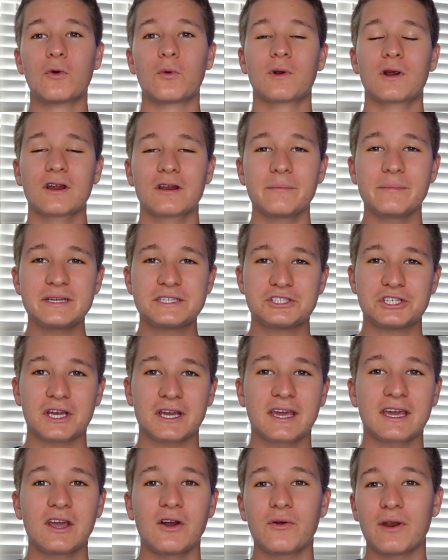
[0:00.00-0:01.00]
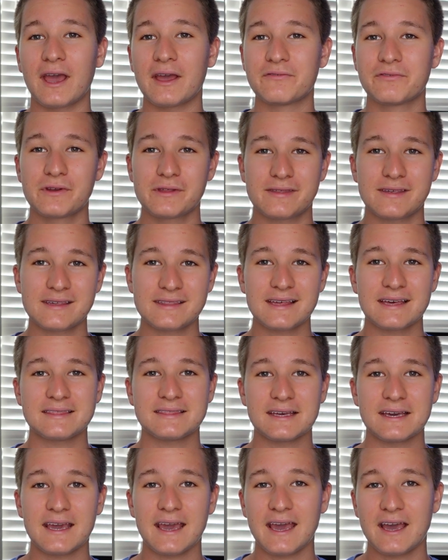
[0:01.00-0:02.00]
We're going to be checking out everything
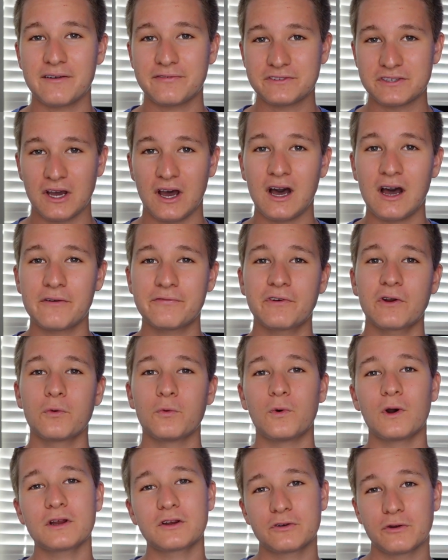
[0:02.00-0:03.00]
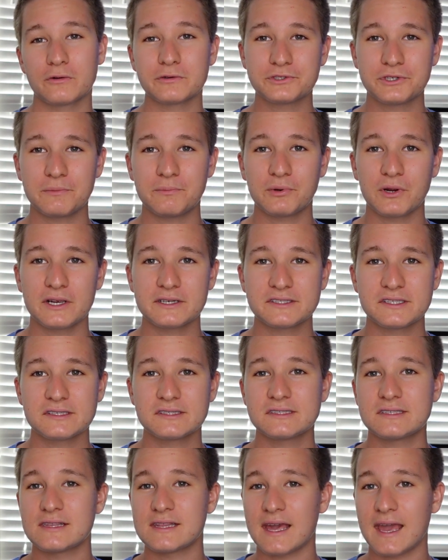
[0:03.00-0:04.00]
that they have to offer, what grocery
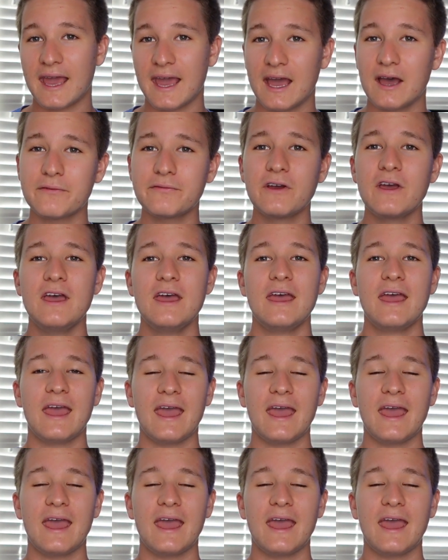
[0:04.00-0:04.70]
prices they have,